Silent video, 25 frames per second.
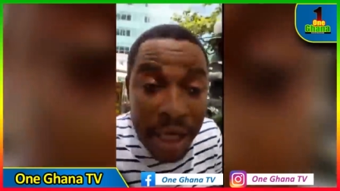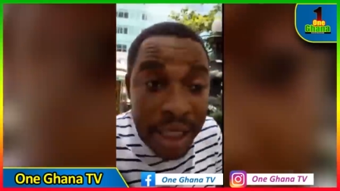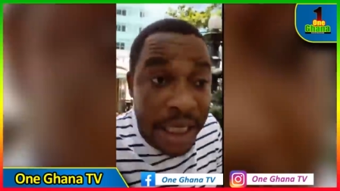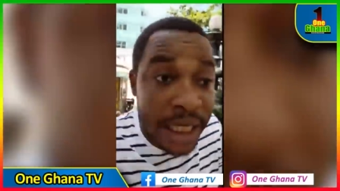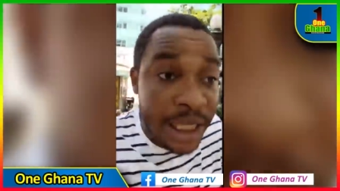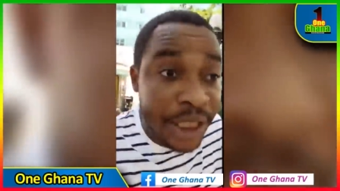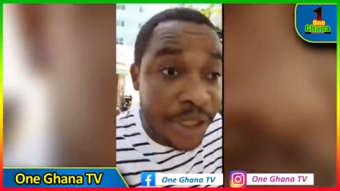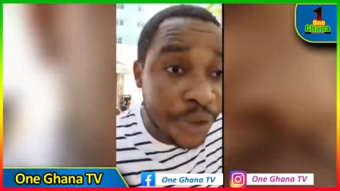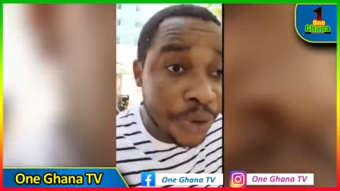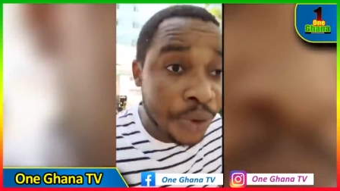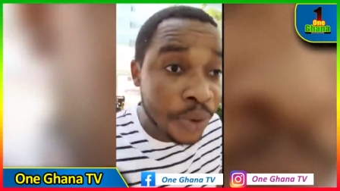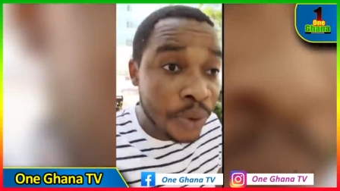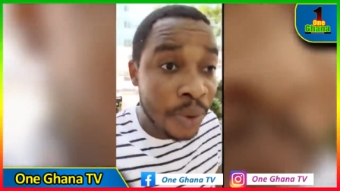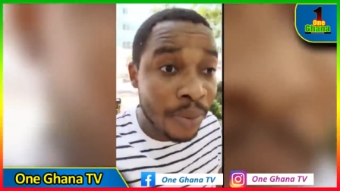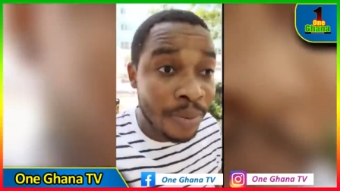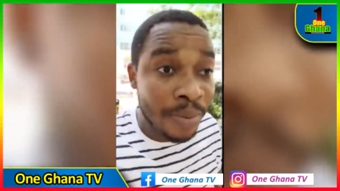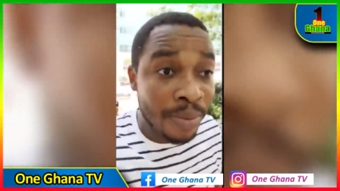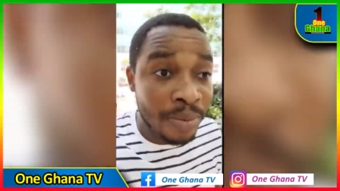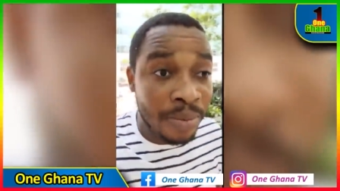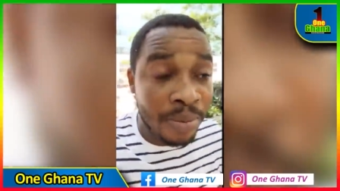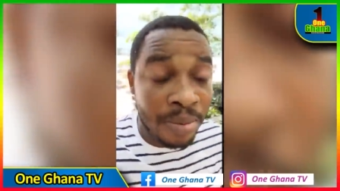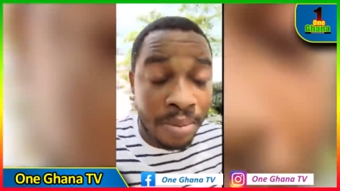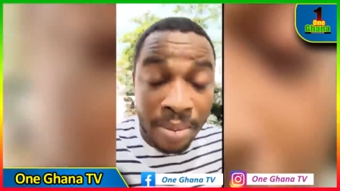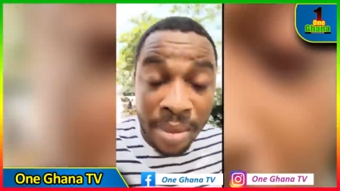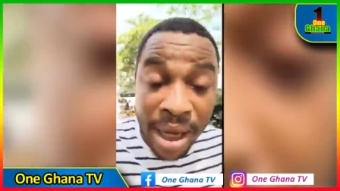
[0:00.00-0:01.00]
issue,
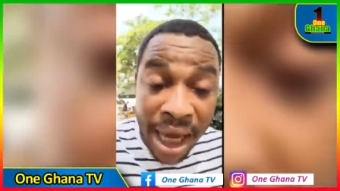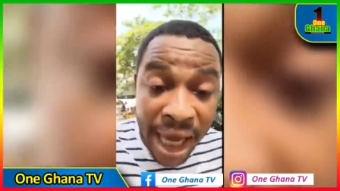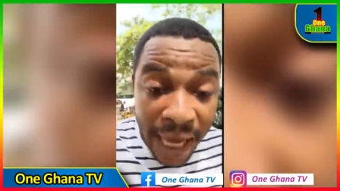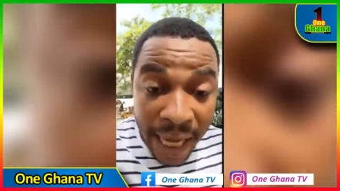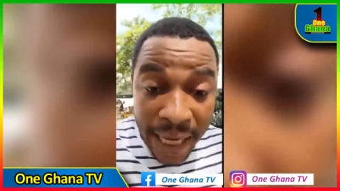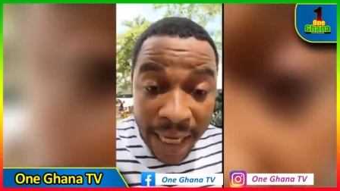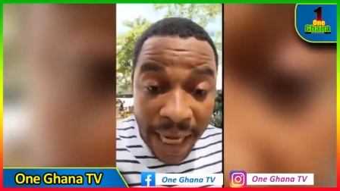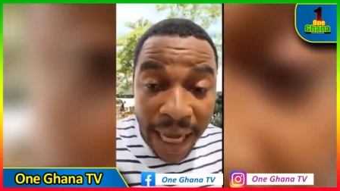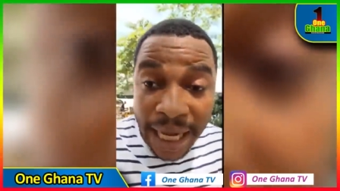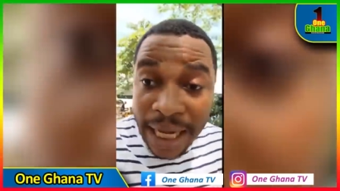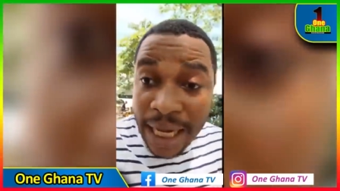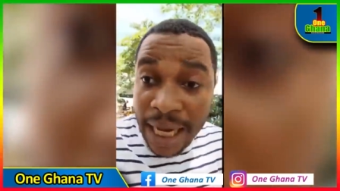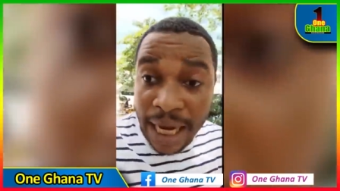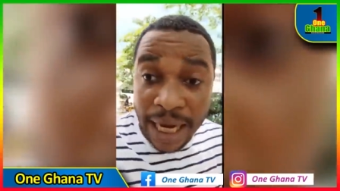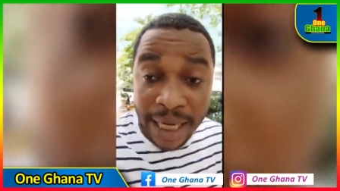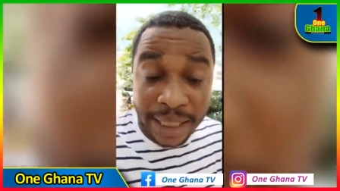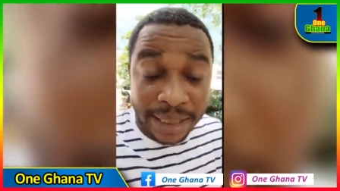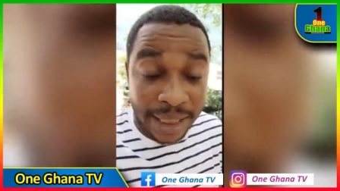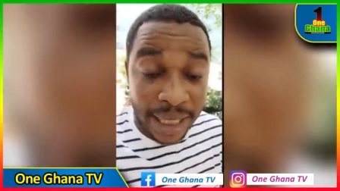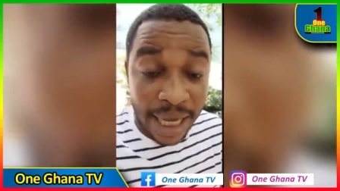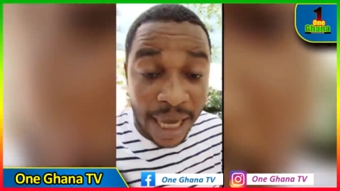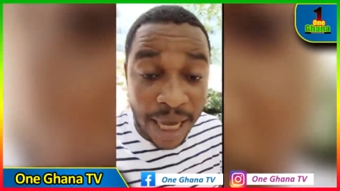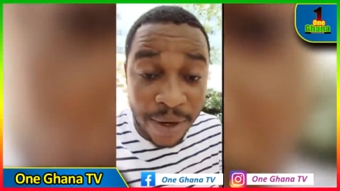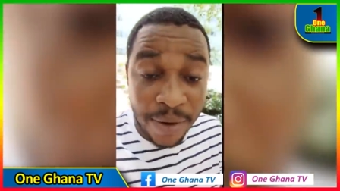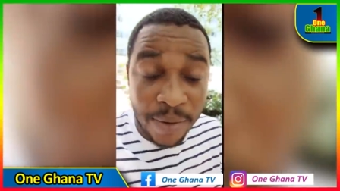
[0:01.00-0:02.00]
man. I gotta
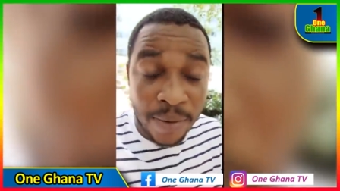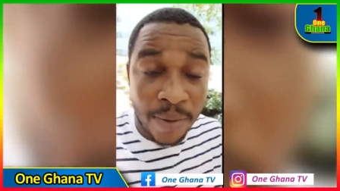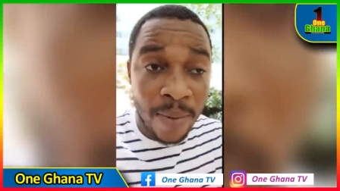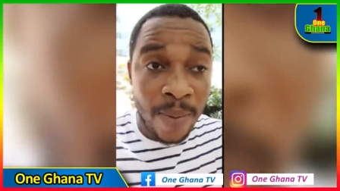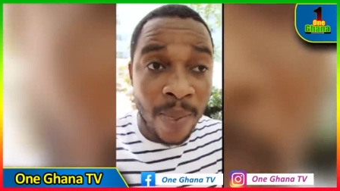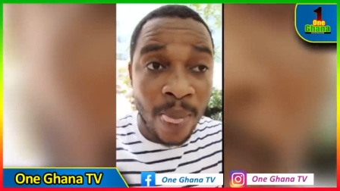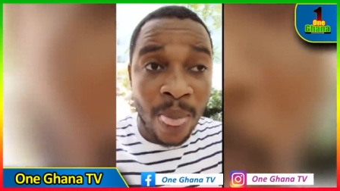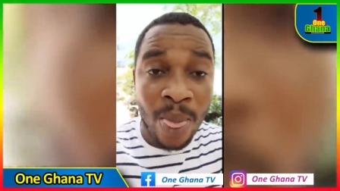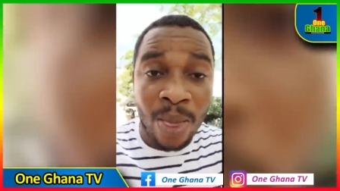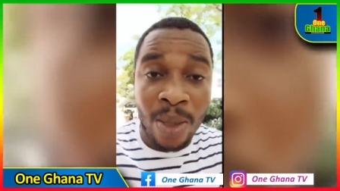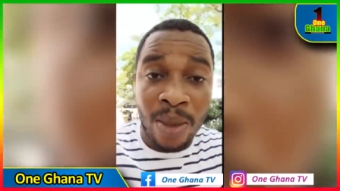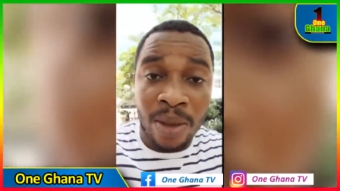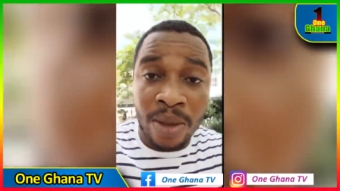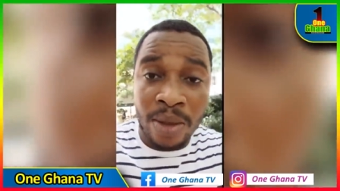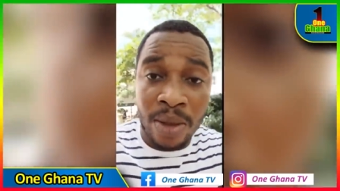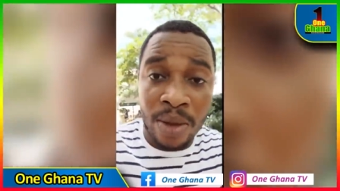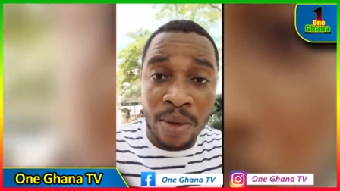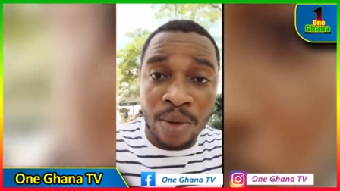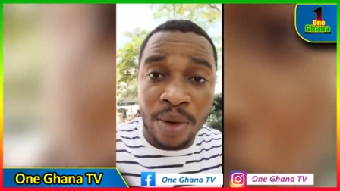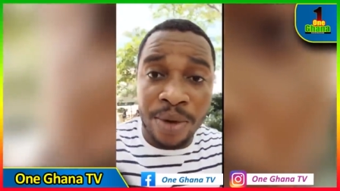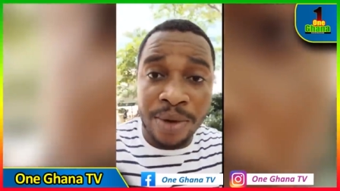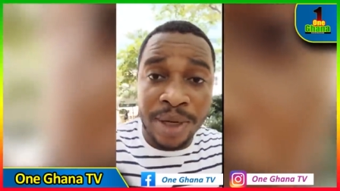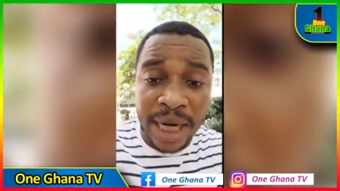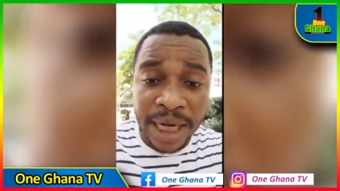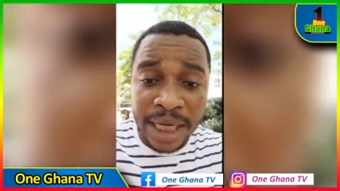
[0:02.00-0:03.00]
tell you
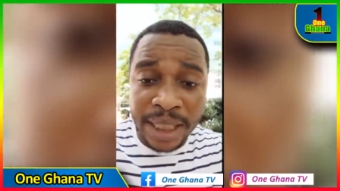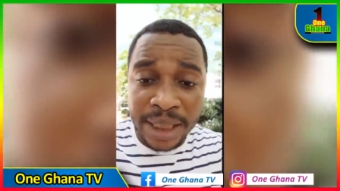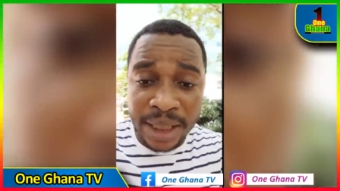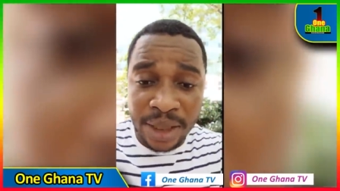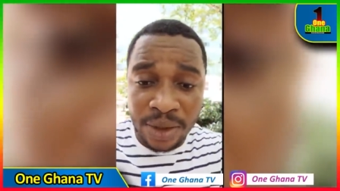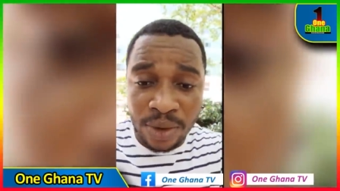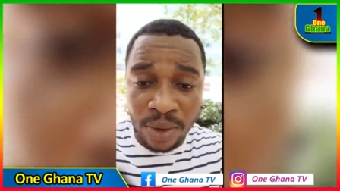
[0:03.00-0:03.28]
konya ne sisi